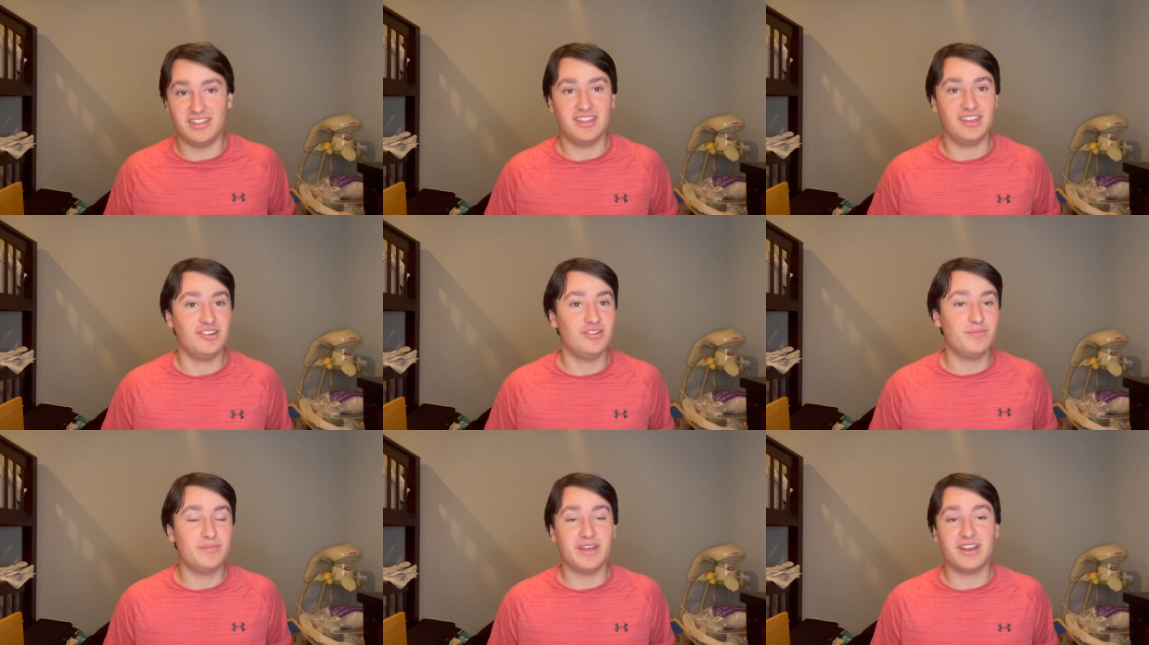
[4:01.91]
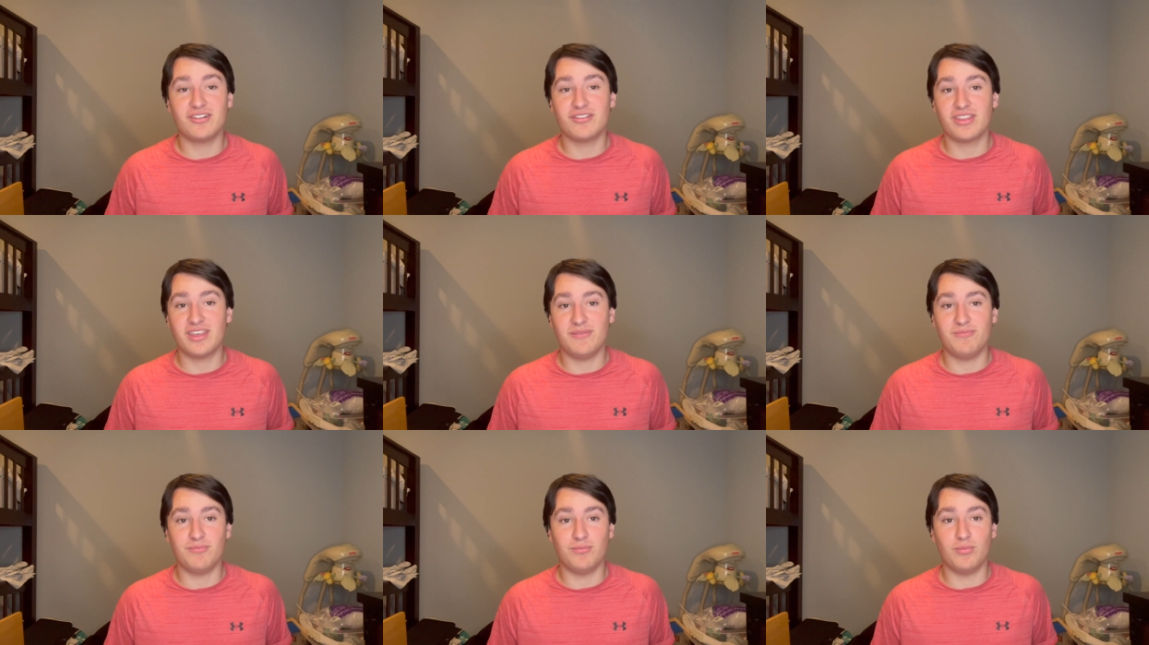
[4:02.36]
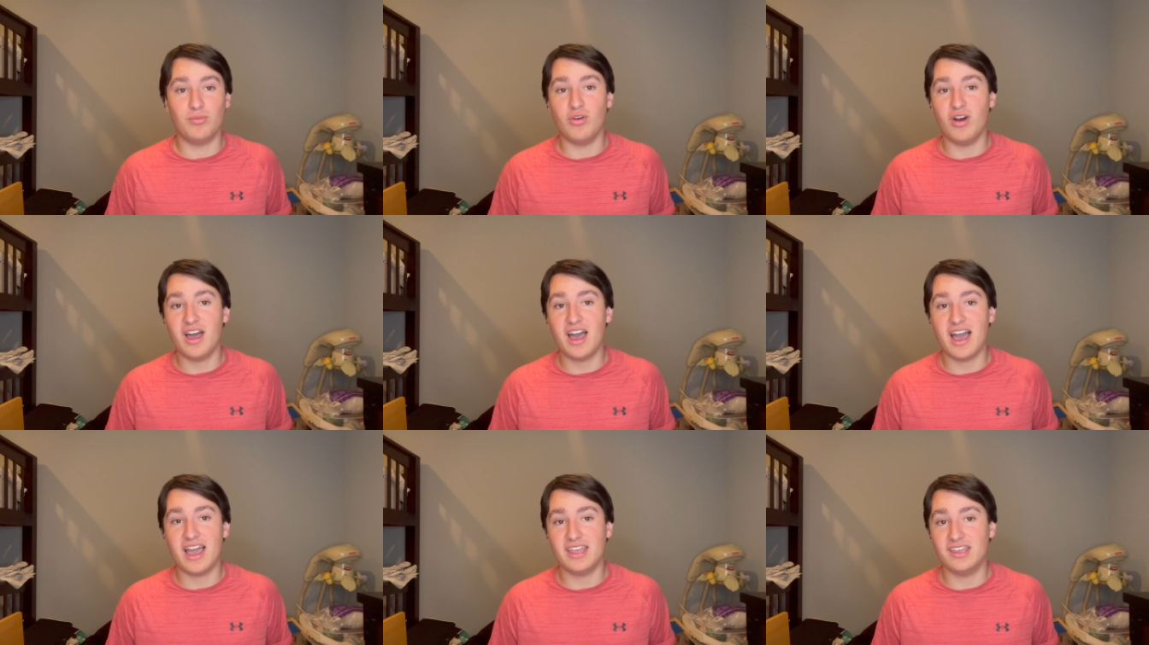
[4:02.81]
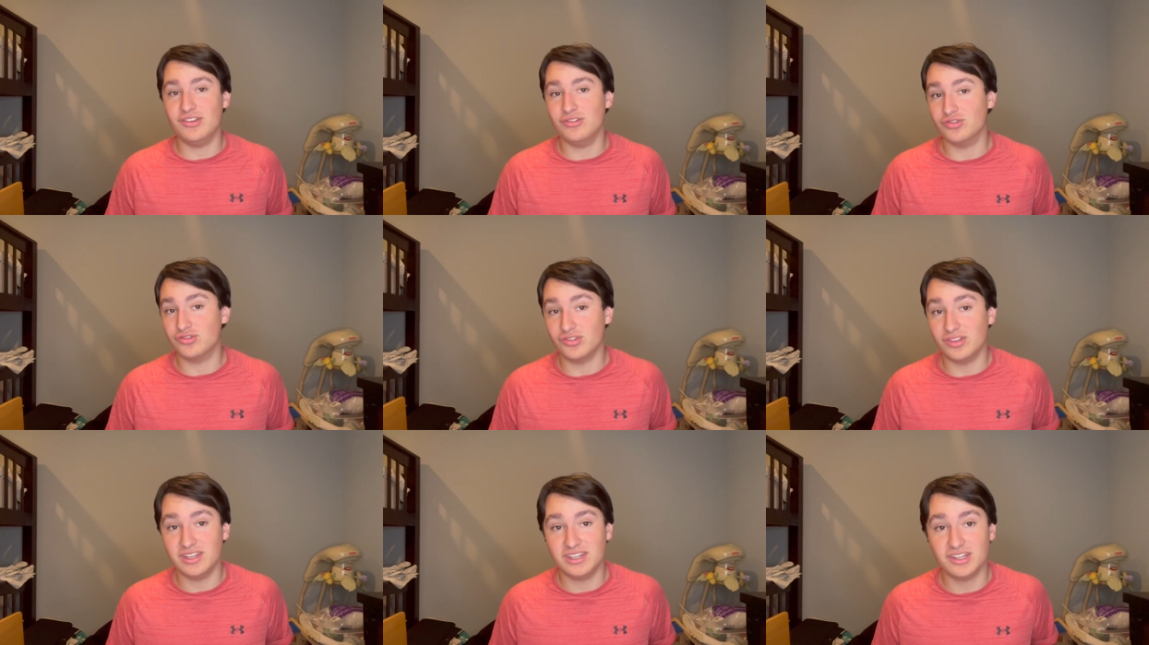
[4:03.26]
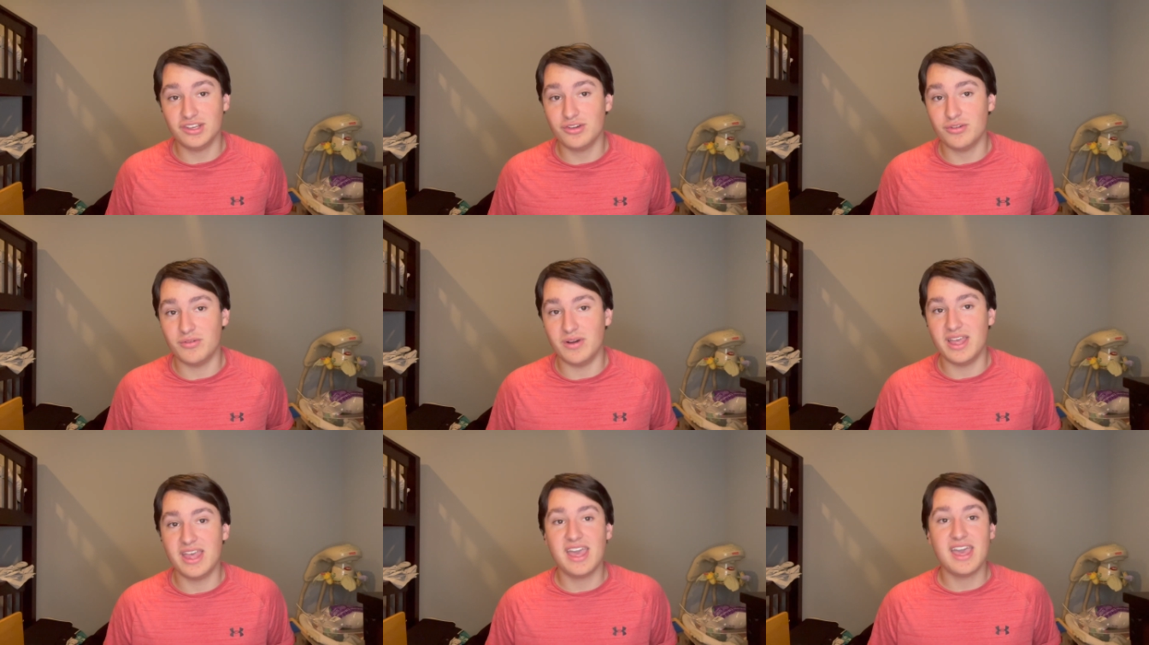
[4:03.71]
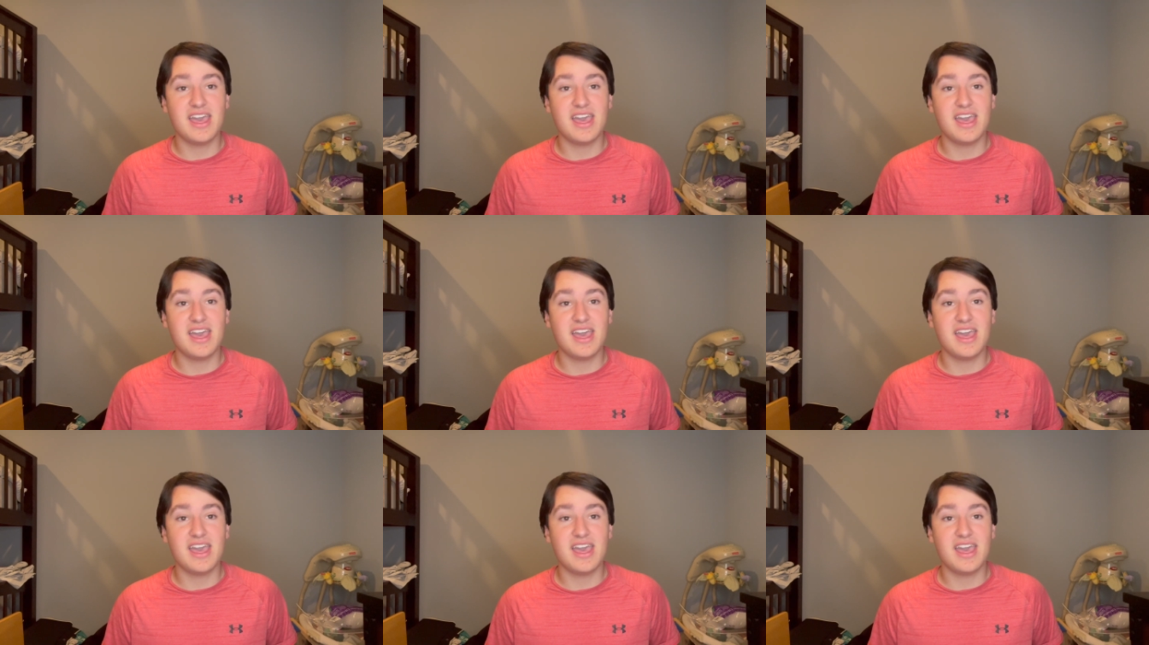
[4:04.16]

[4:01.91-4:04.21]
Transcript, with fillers: They do better than what I usually do,